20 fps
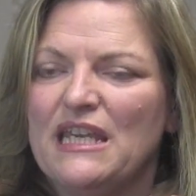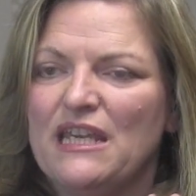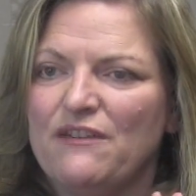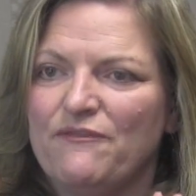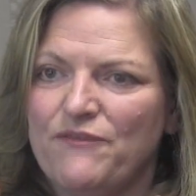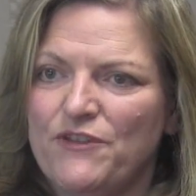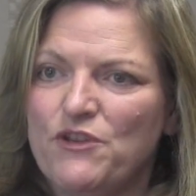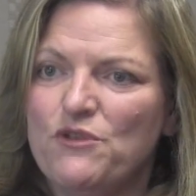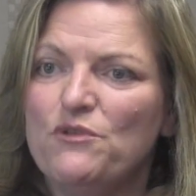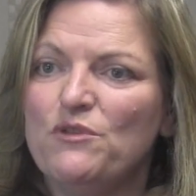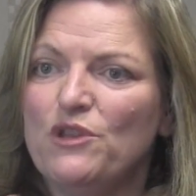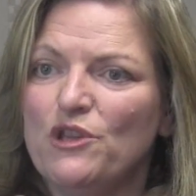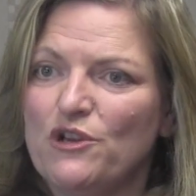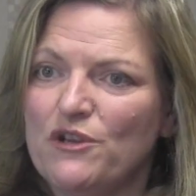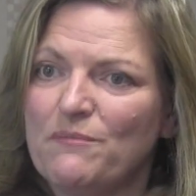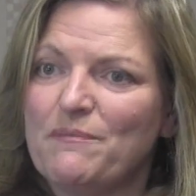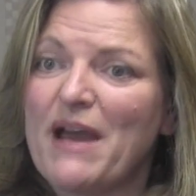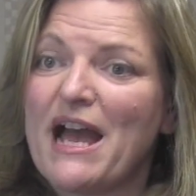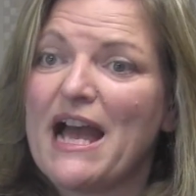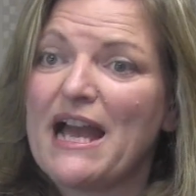If you
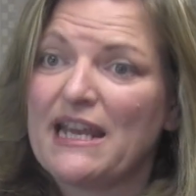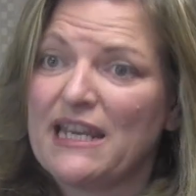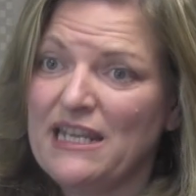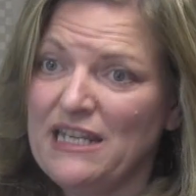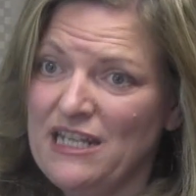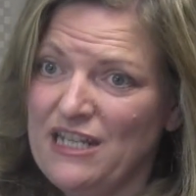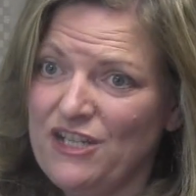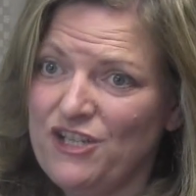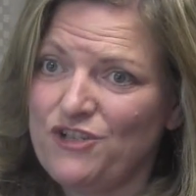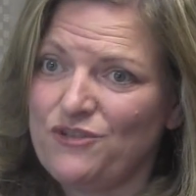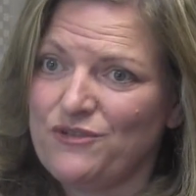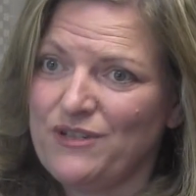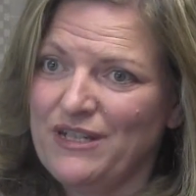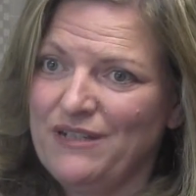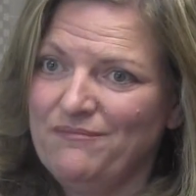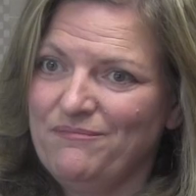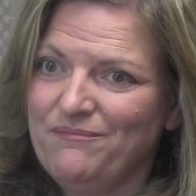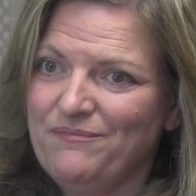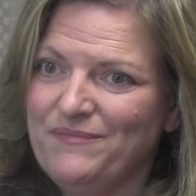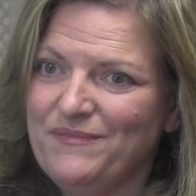look back in history,
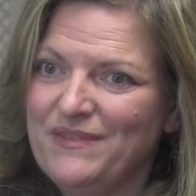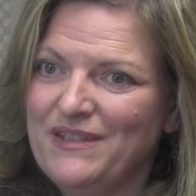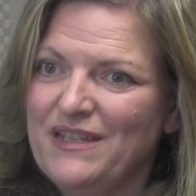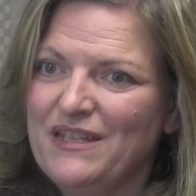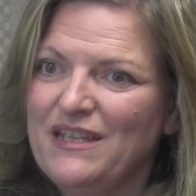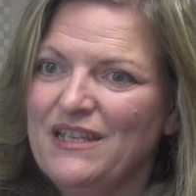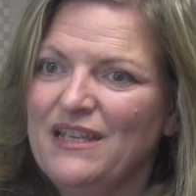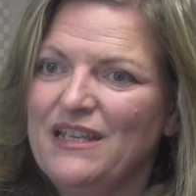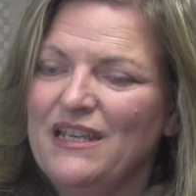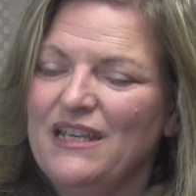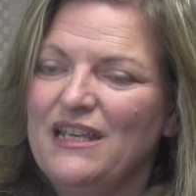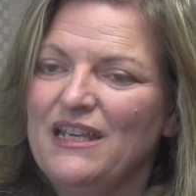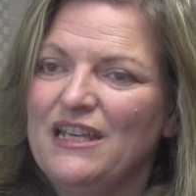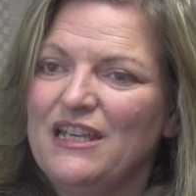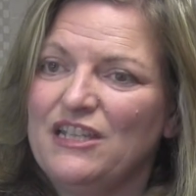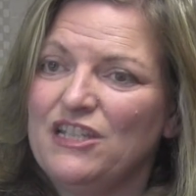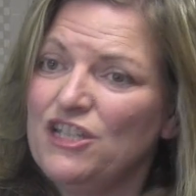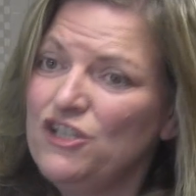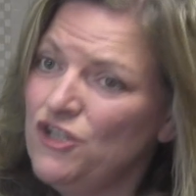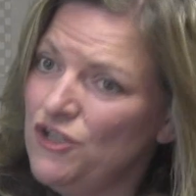
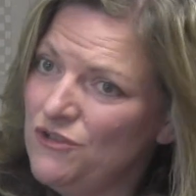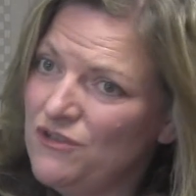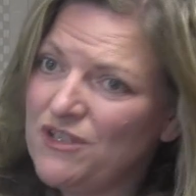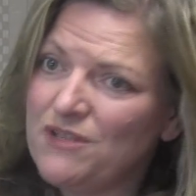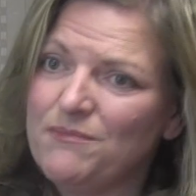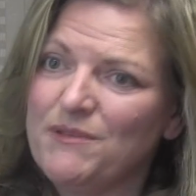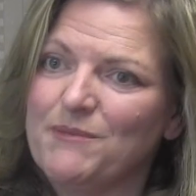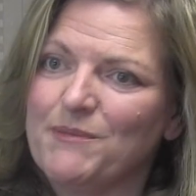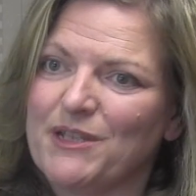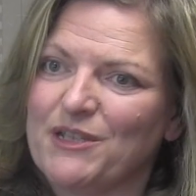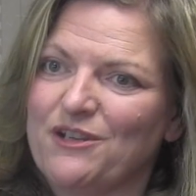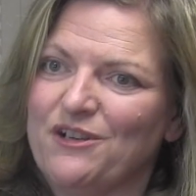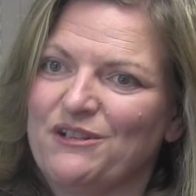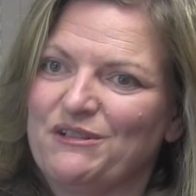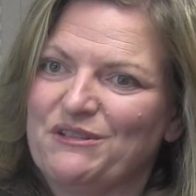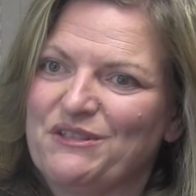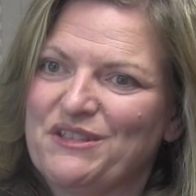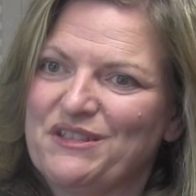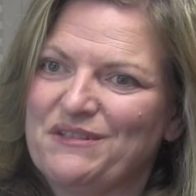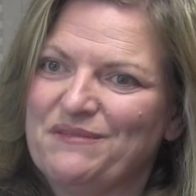it didn't used to be
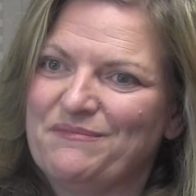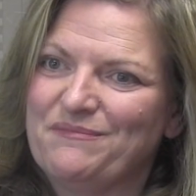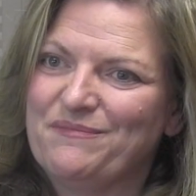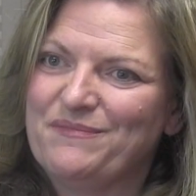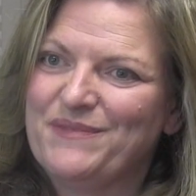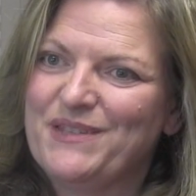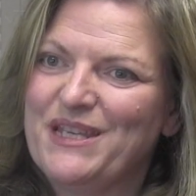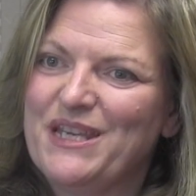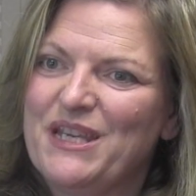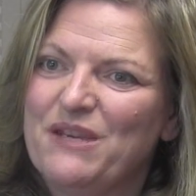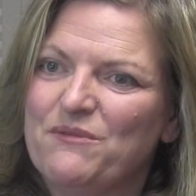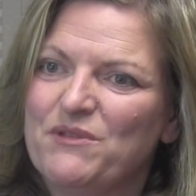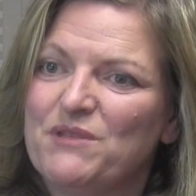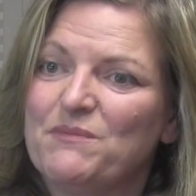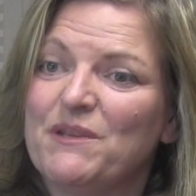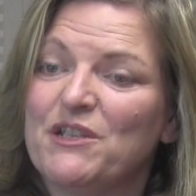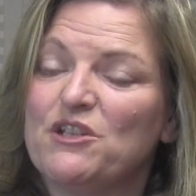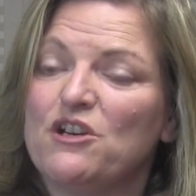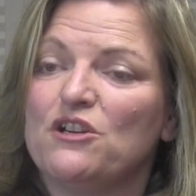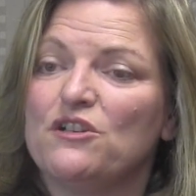McDonald's. It was
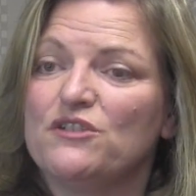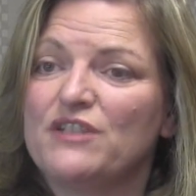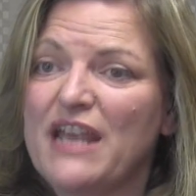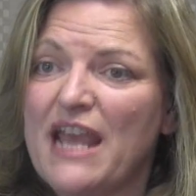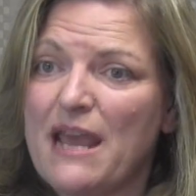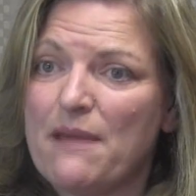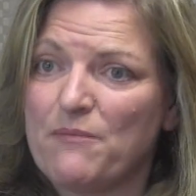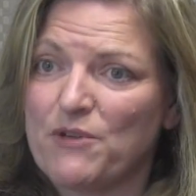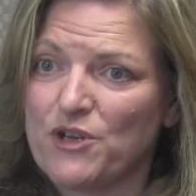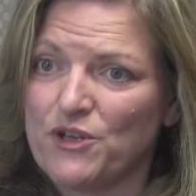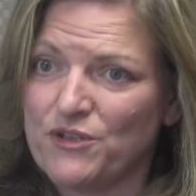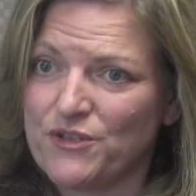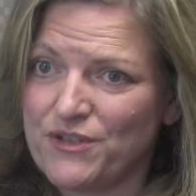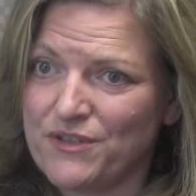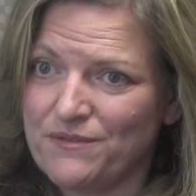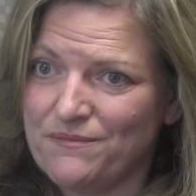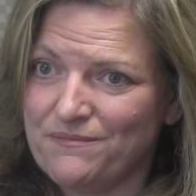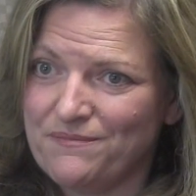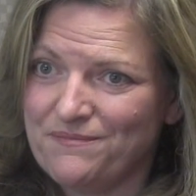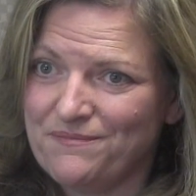McDonald's
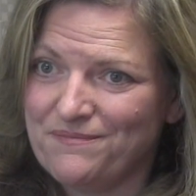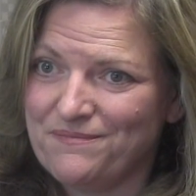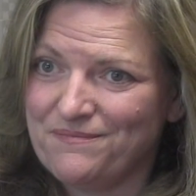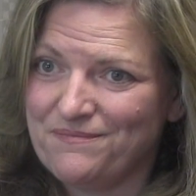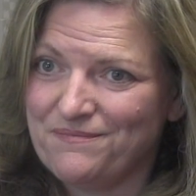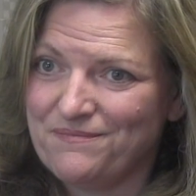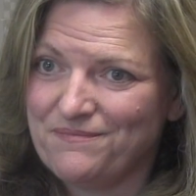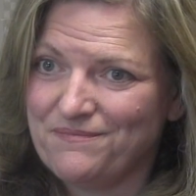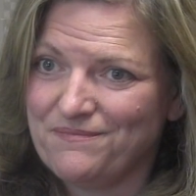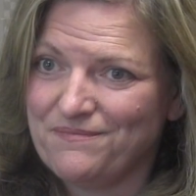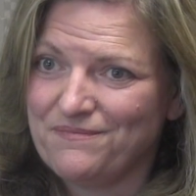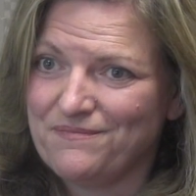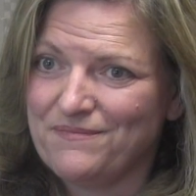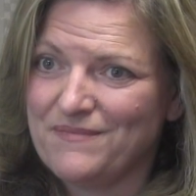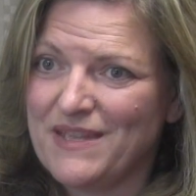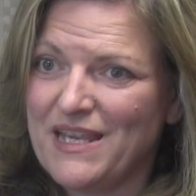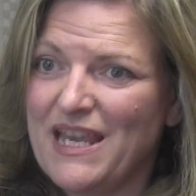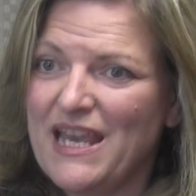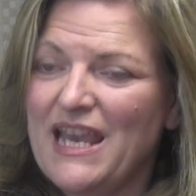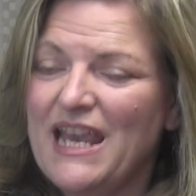hamburgers.
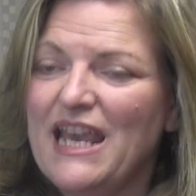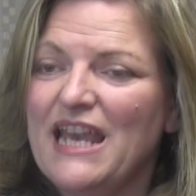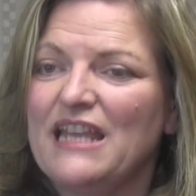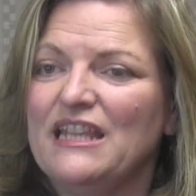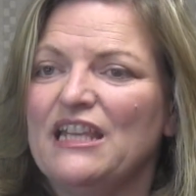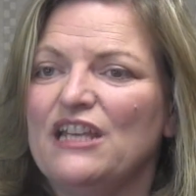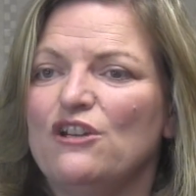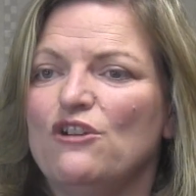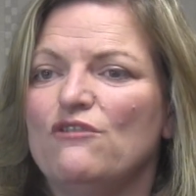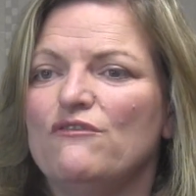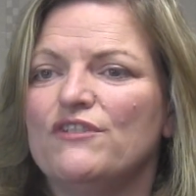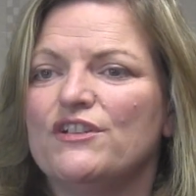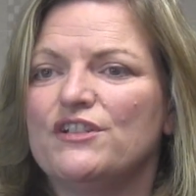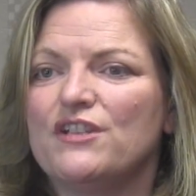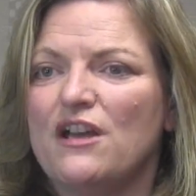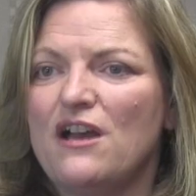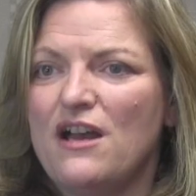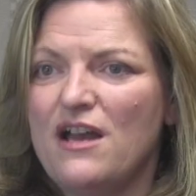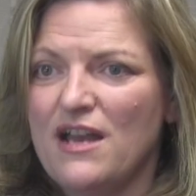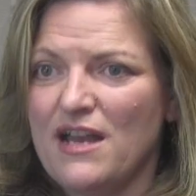And then over
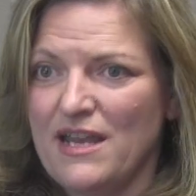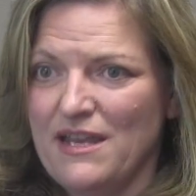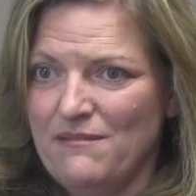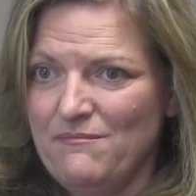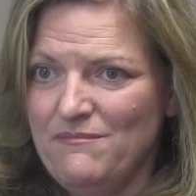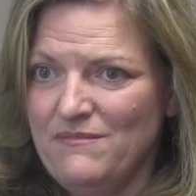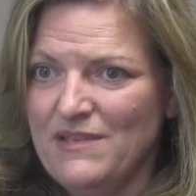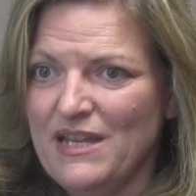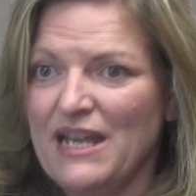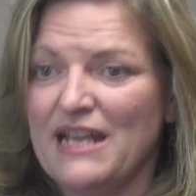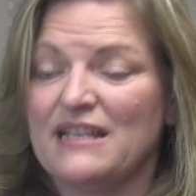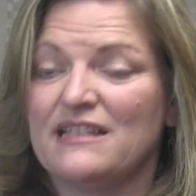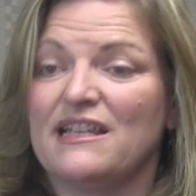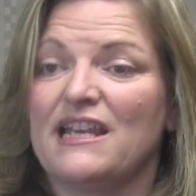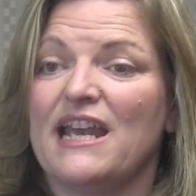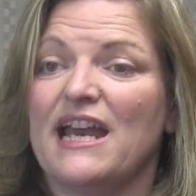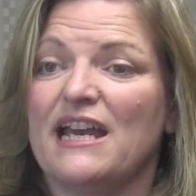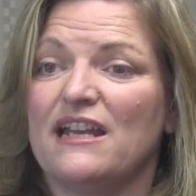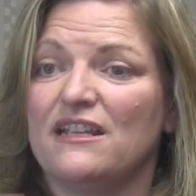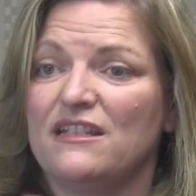time, as
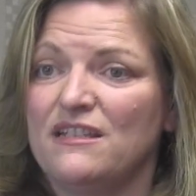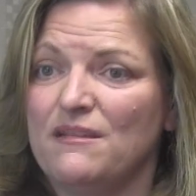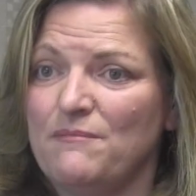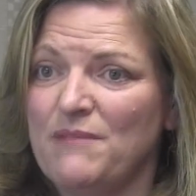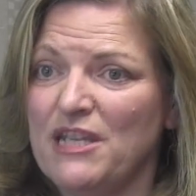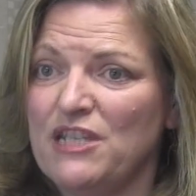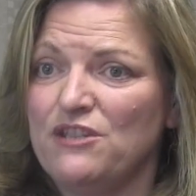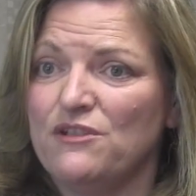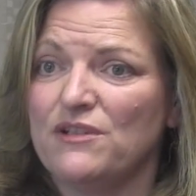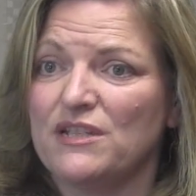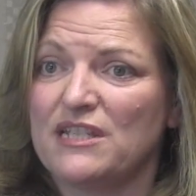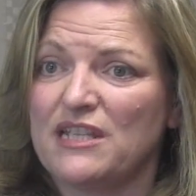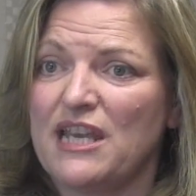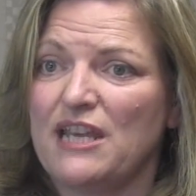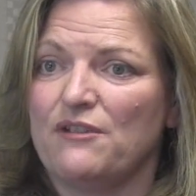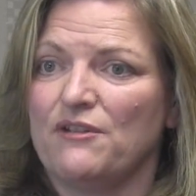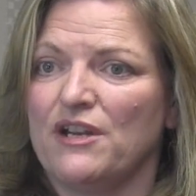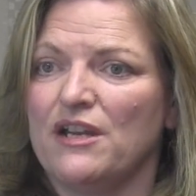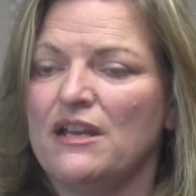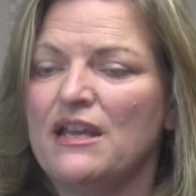they added to menu,
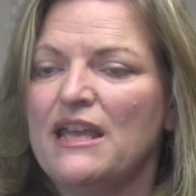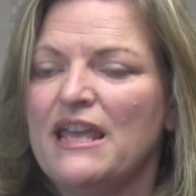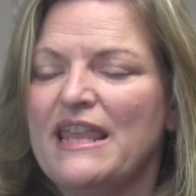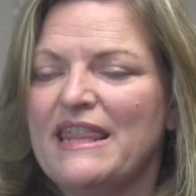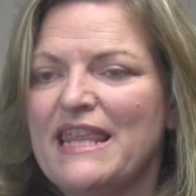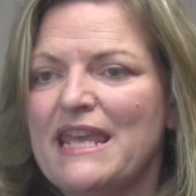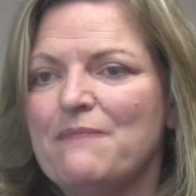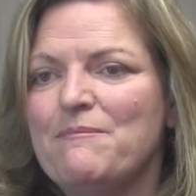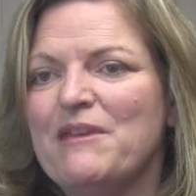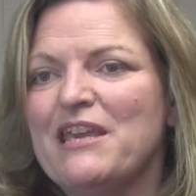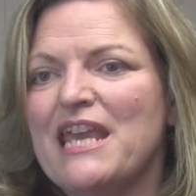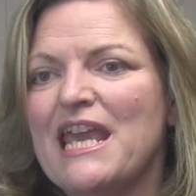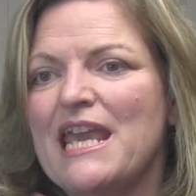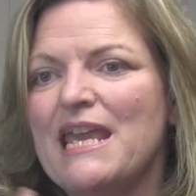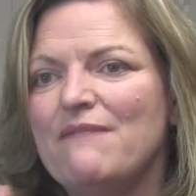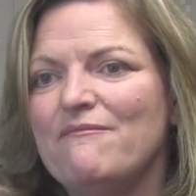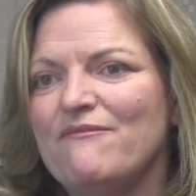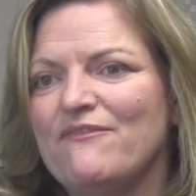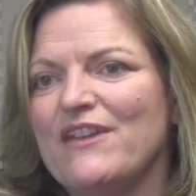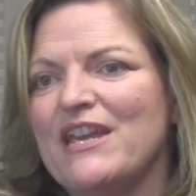etc., they
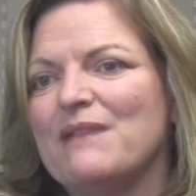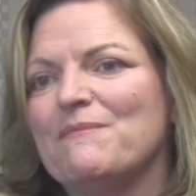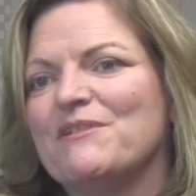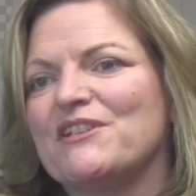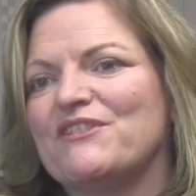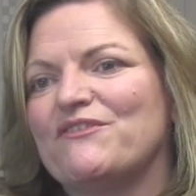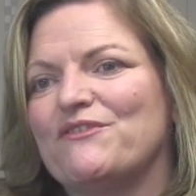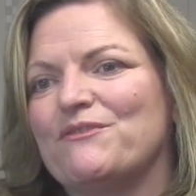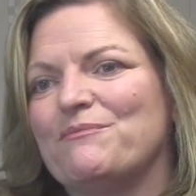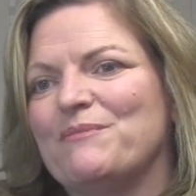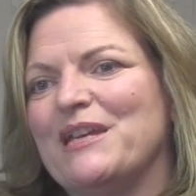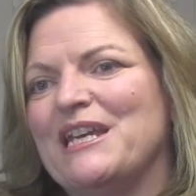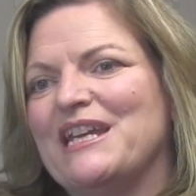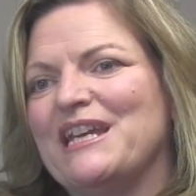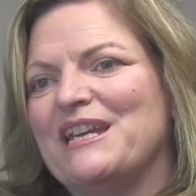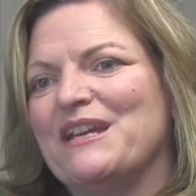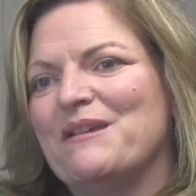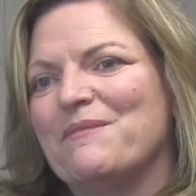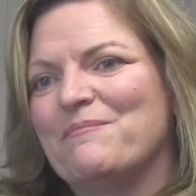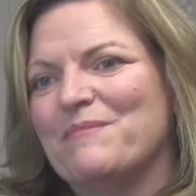became famous for
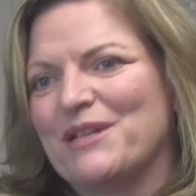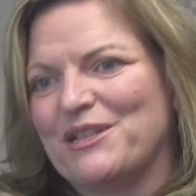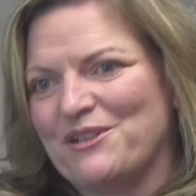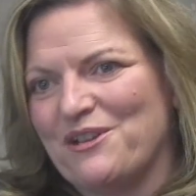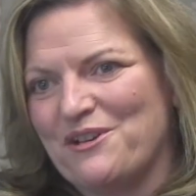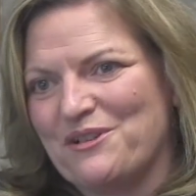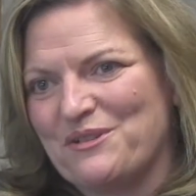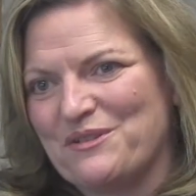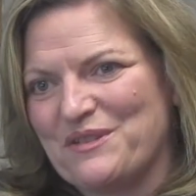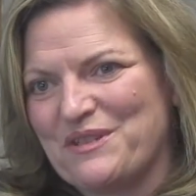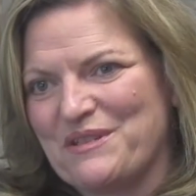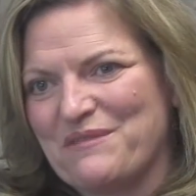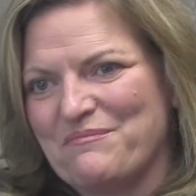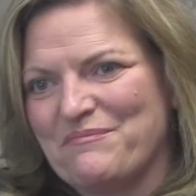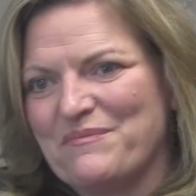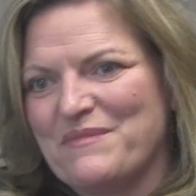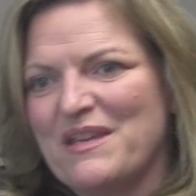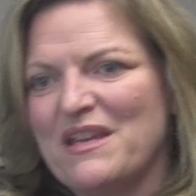being McDonald's.